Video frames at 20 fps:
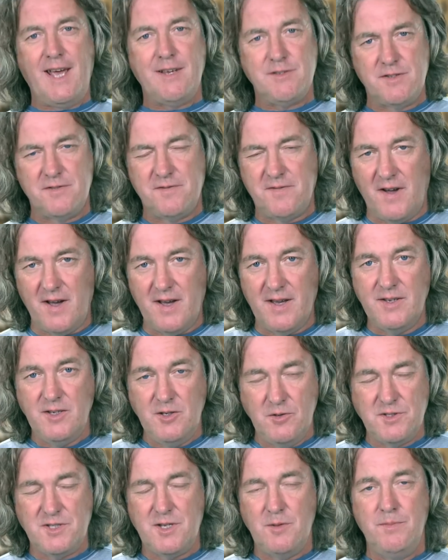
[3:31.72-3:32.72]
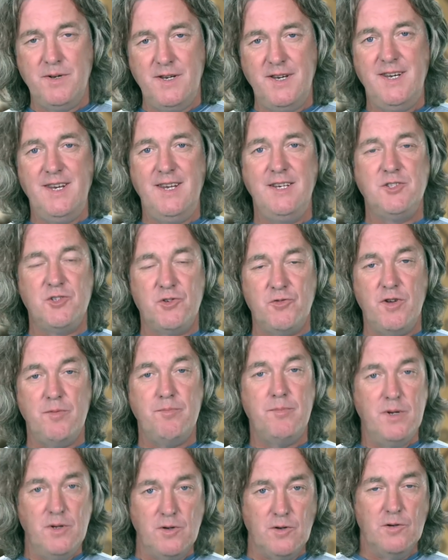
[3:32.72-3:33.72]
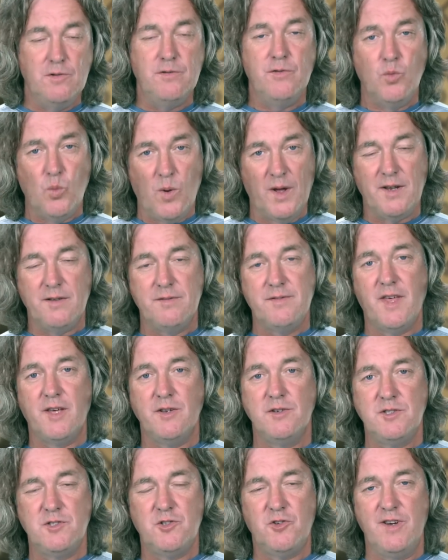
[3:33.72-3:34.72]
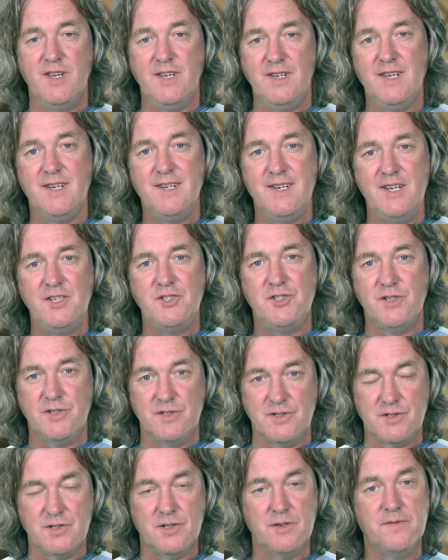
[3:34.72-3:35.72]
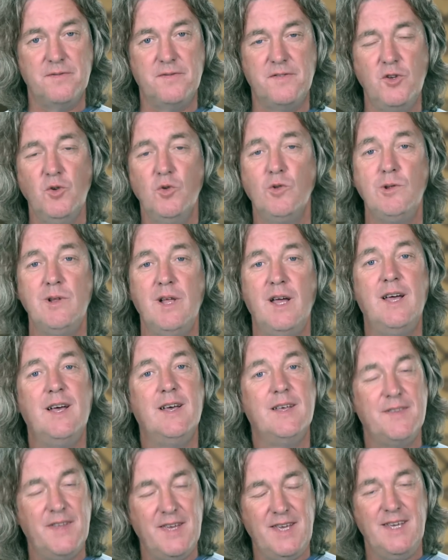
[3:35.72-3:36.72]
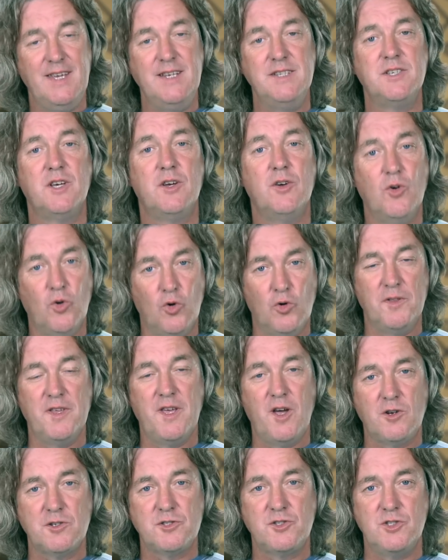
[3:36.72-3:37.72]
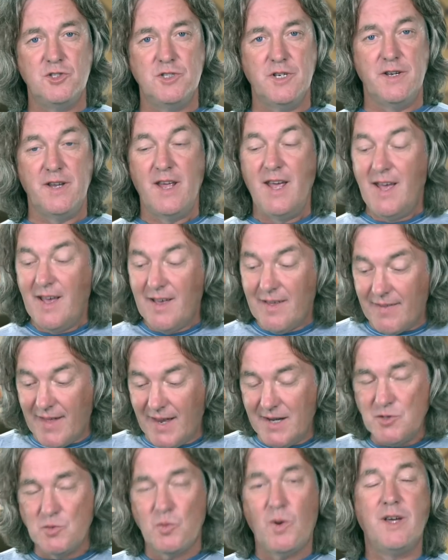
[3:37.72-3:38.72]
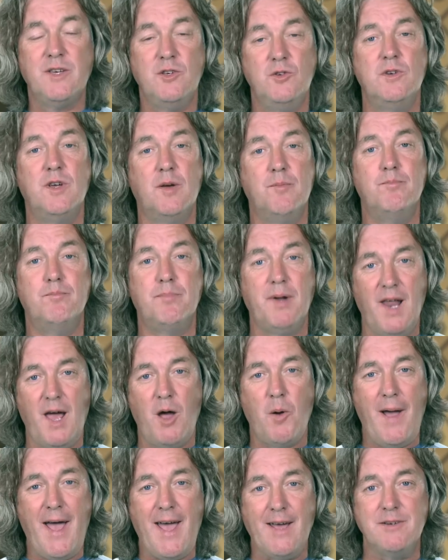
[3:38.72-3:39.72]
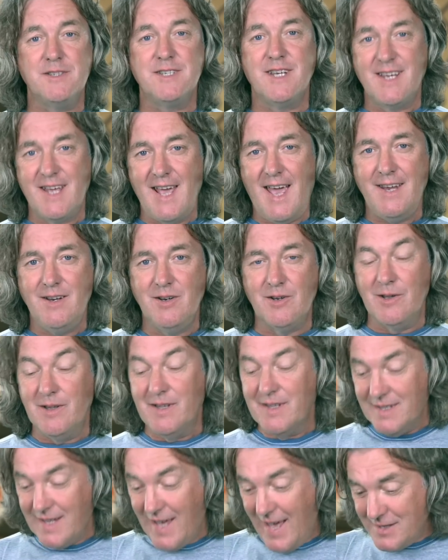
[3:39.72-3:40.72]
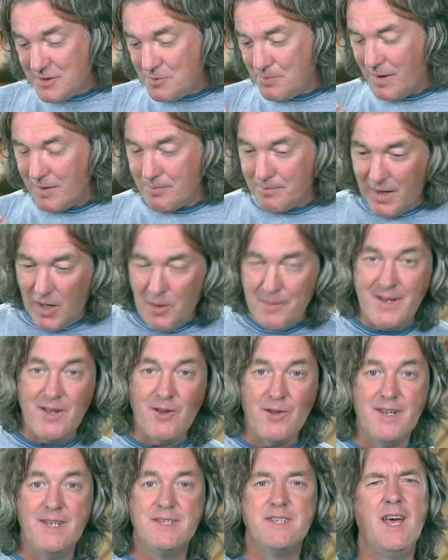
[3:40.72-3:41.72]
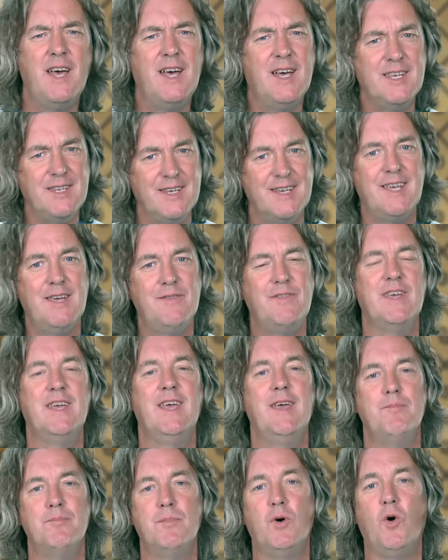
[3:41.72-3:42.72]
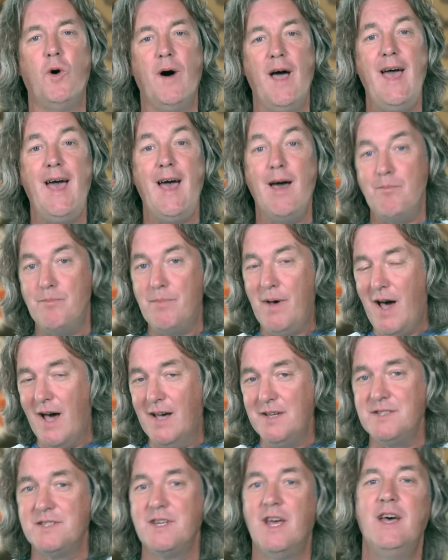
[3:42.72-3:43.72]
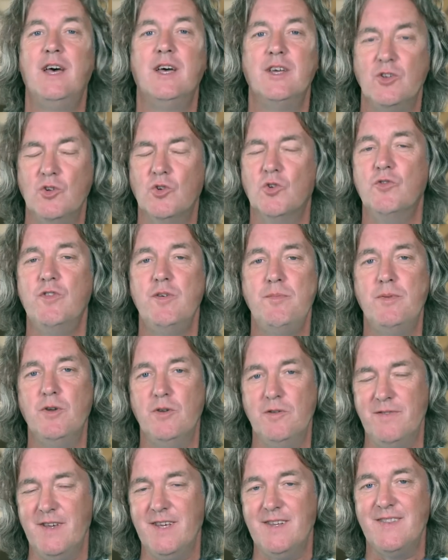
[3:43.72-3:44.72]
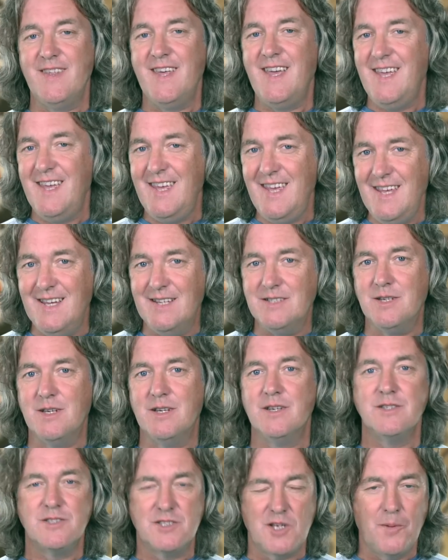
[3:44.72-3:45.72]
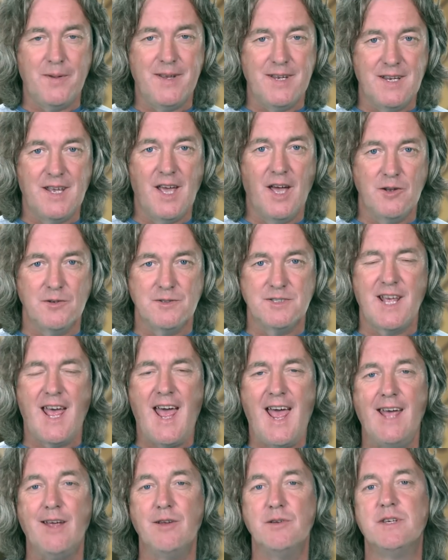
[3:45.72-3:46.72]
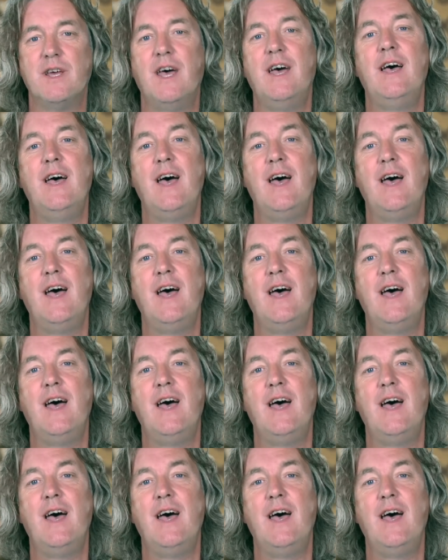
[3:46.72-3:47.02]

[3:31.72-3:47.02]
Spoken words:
out a fire, you simply need to remove one of those three conditions: the fuel, the heat, or the oxygen. That is why you can blow out a candle. Yes, by blowing on it, you're giving it more air, but you're removing the heat, so it goes out.